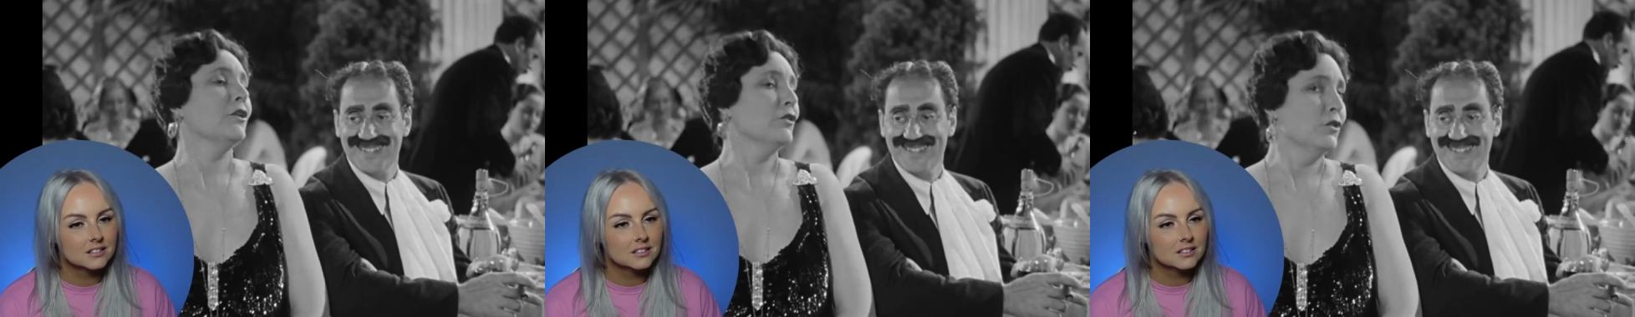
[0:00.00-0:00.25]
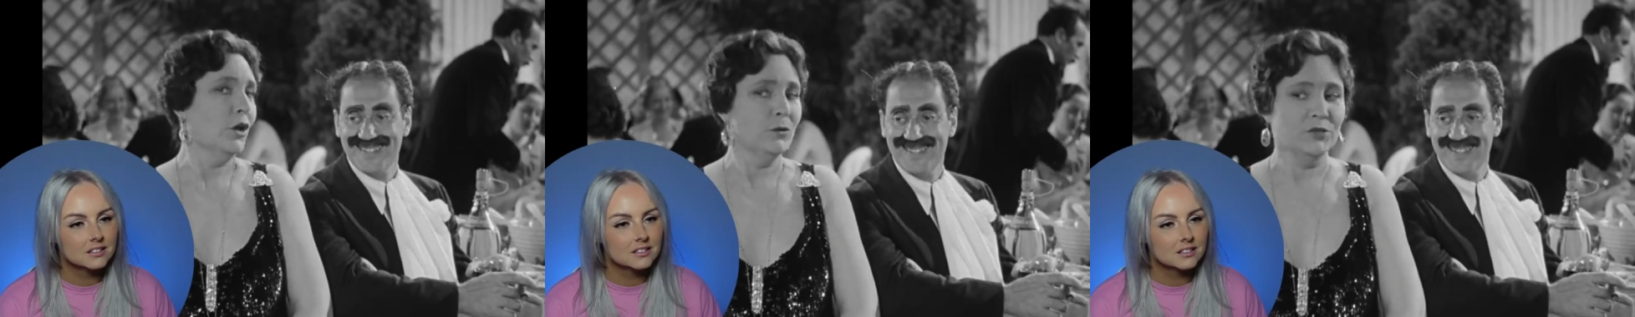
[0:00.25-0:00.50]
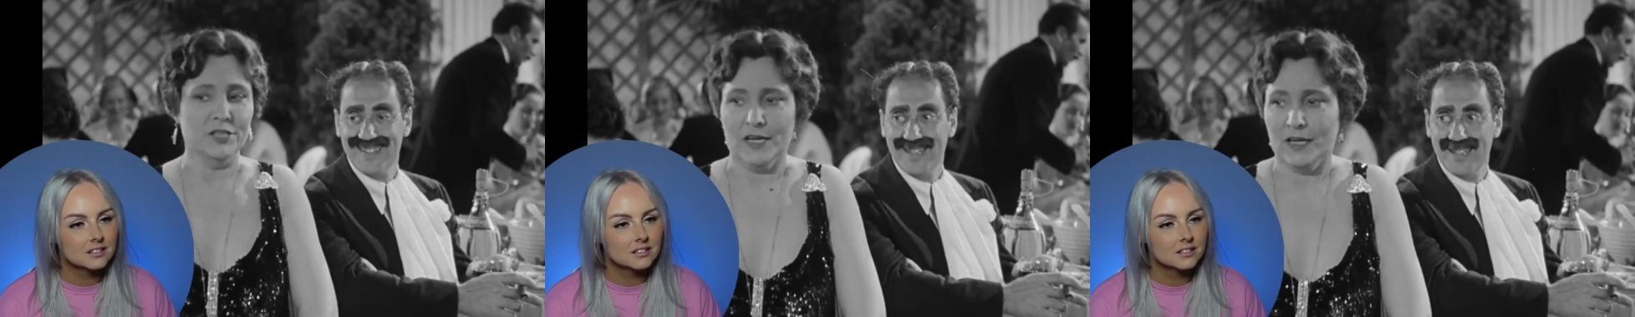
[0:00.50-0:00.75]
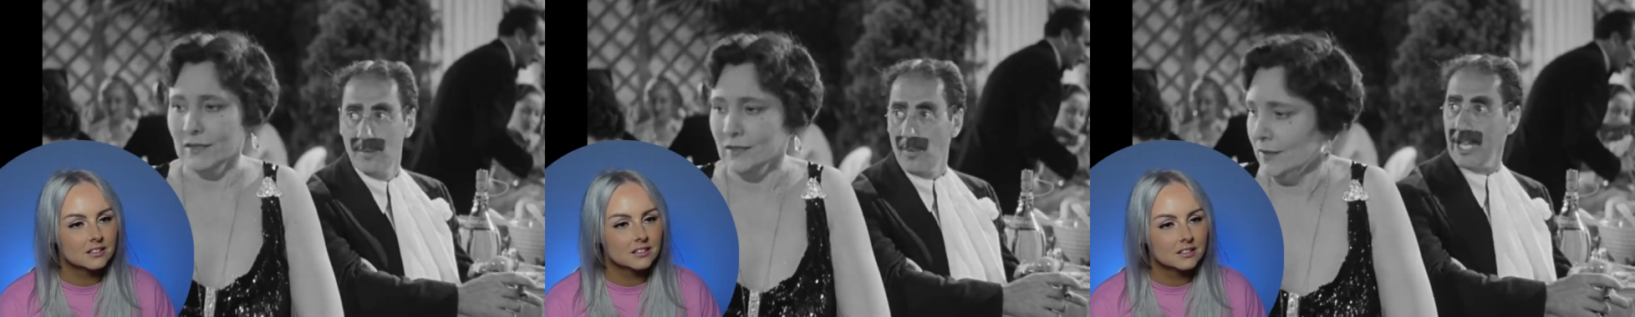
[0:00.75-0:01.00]
Speaker 1: and no dinner.
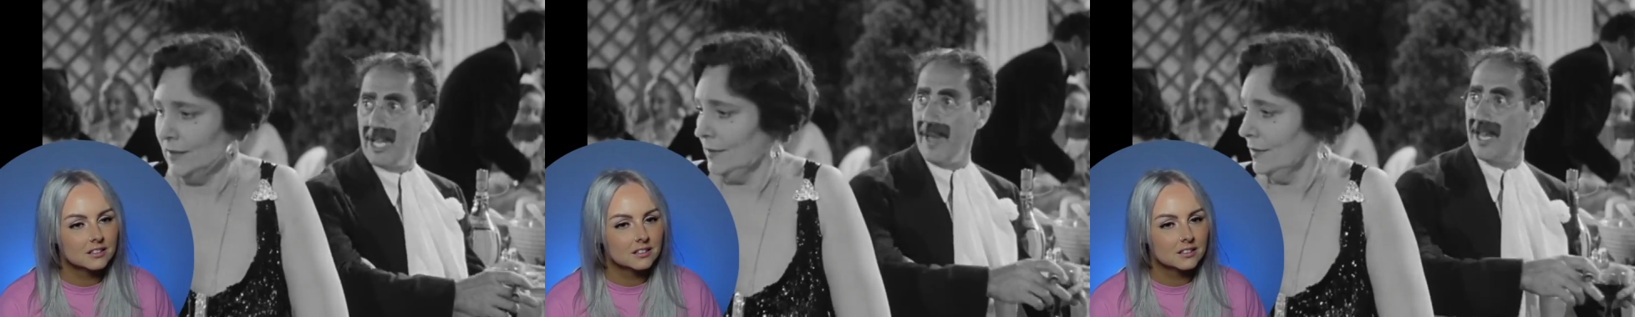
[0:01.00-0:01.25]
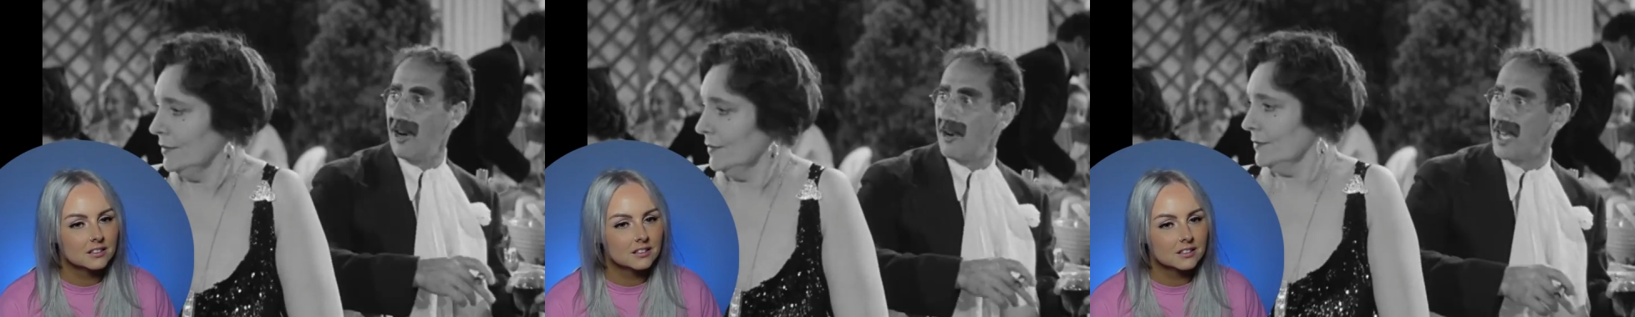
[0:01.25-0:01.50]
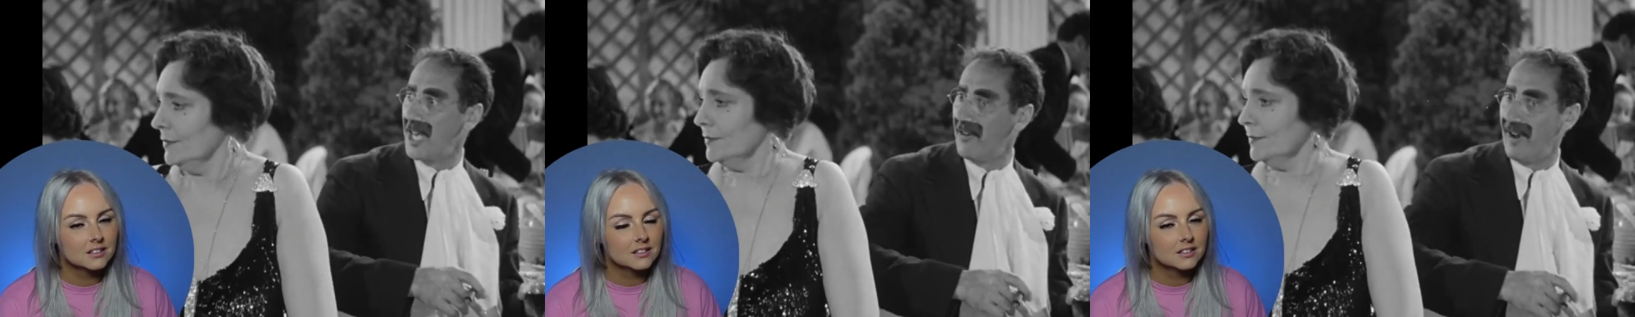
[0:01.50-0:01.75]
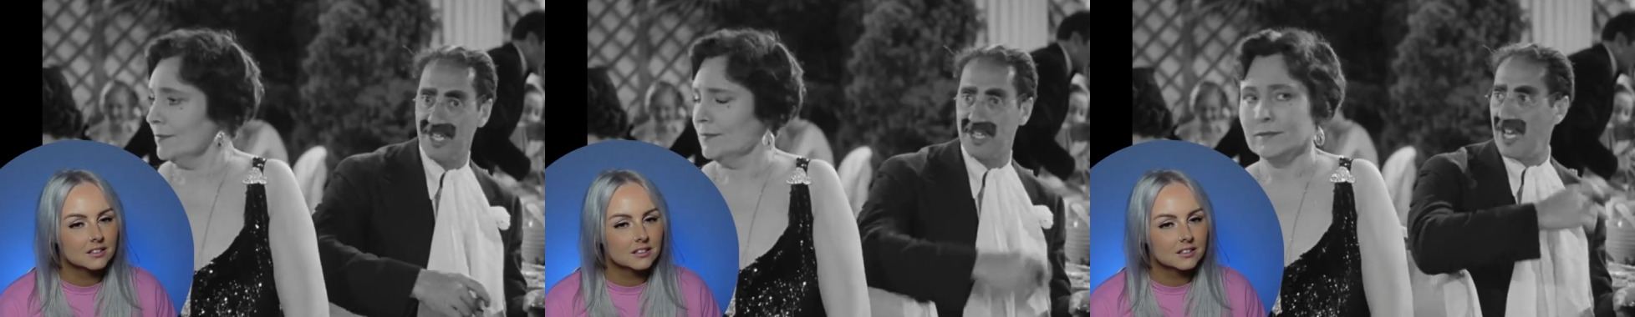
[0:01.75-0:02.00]
What do you mean no dinner?
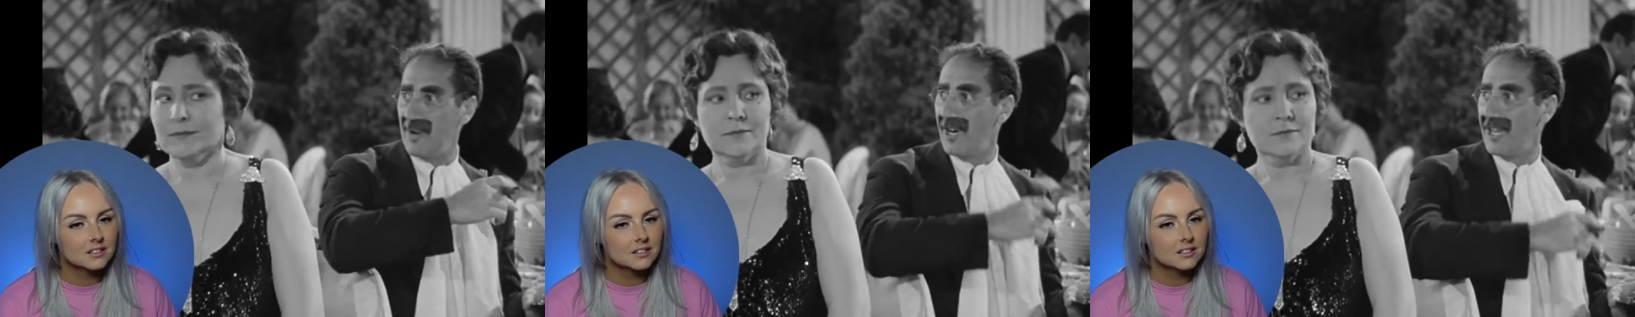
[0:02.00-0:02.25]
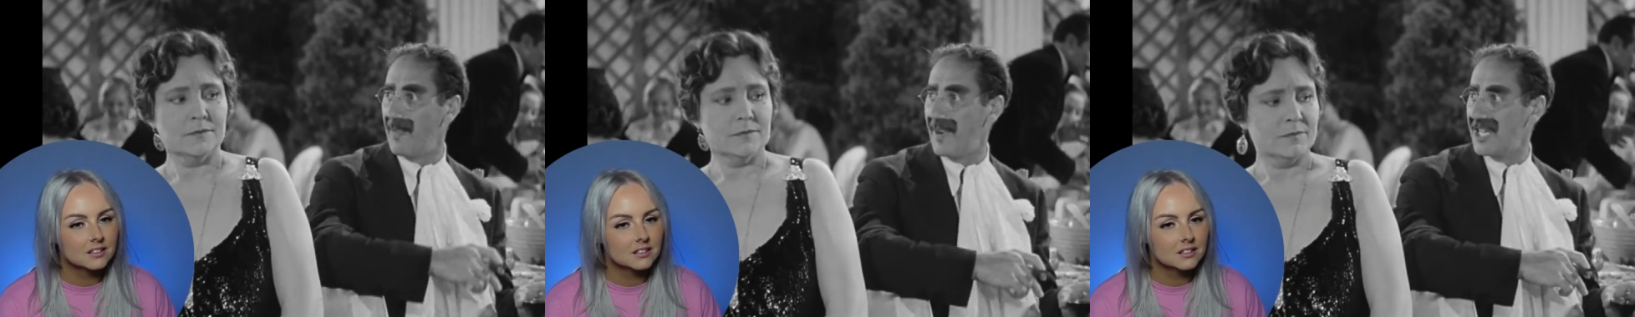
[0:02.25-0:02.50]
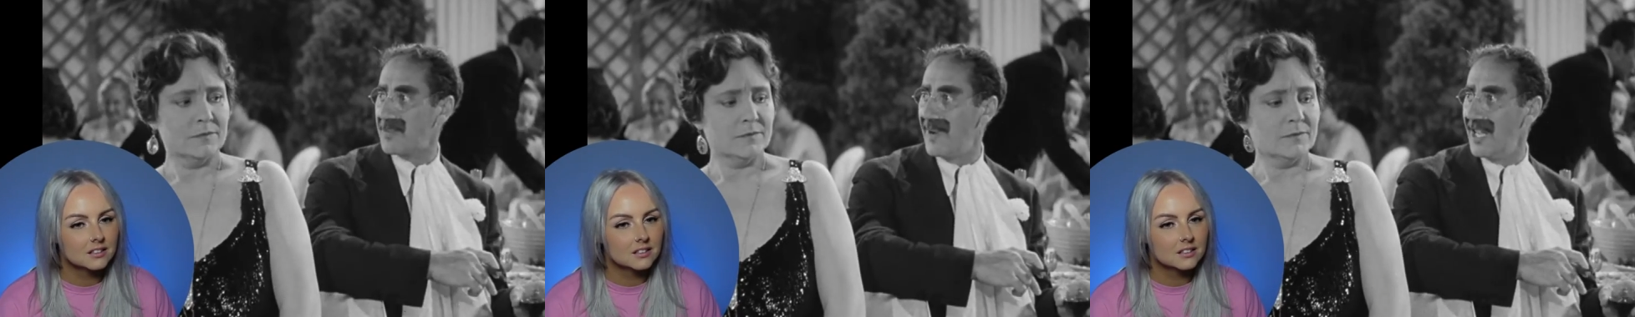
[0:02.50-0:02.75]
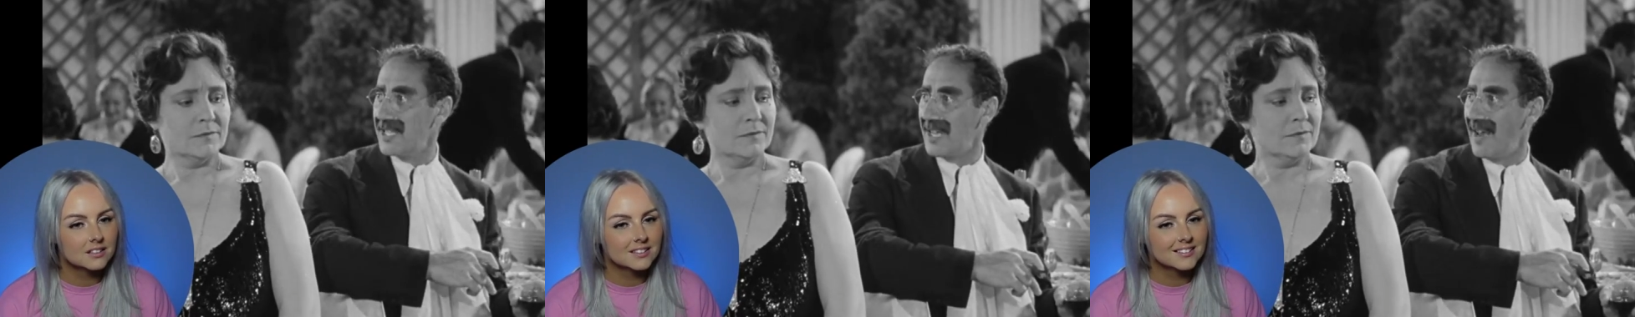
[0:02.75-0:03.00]
I just had one of the biggest
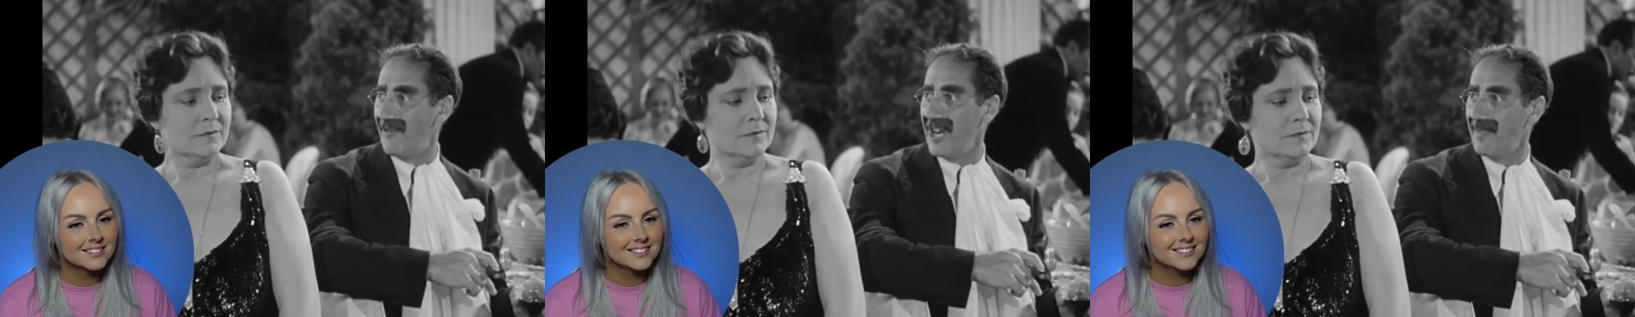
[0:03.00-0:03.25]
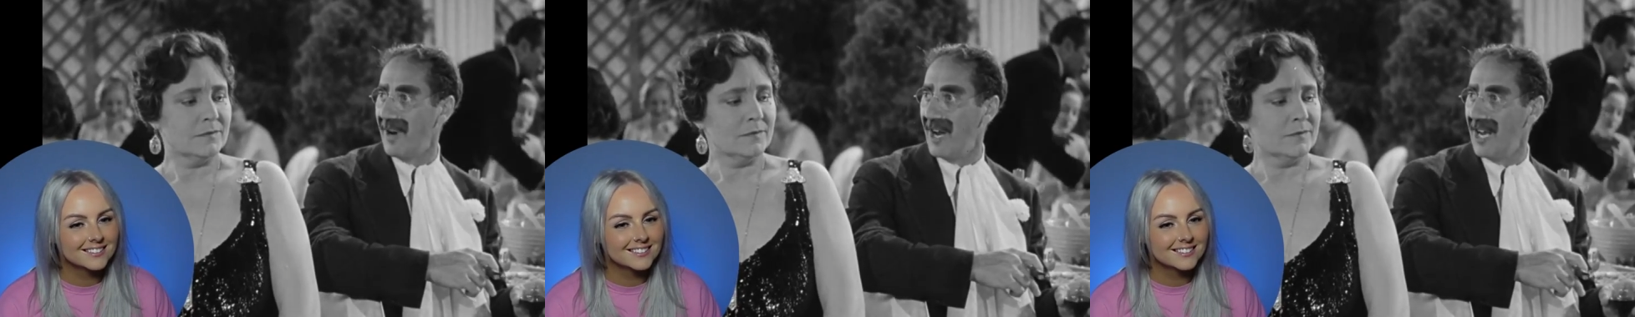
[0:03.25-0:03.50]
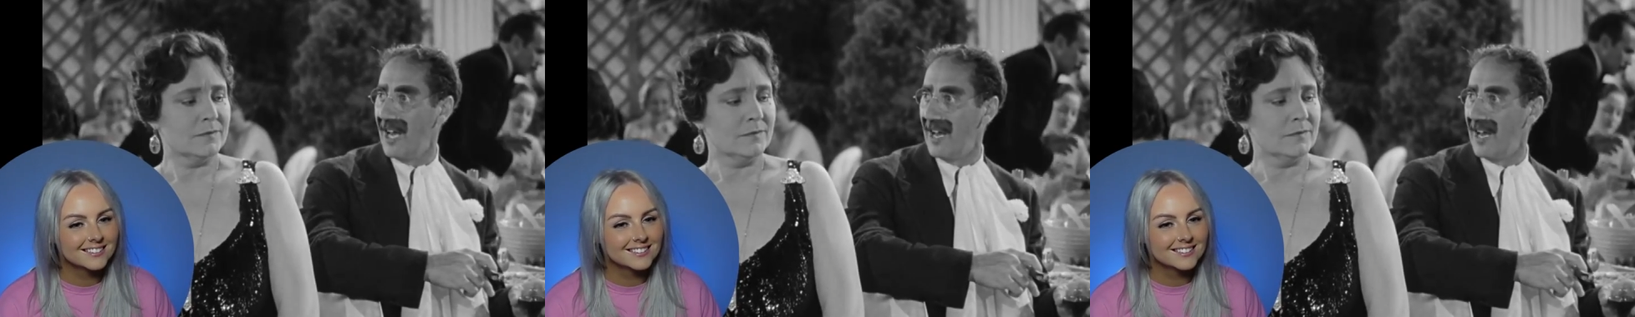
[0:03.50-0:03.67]
meals I've ever ate in my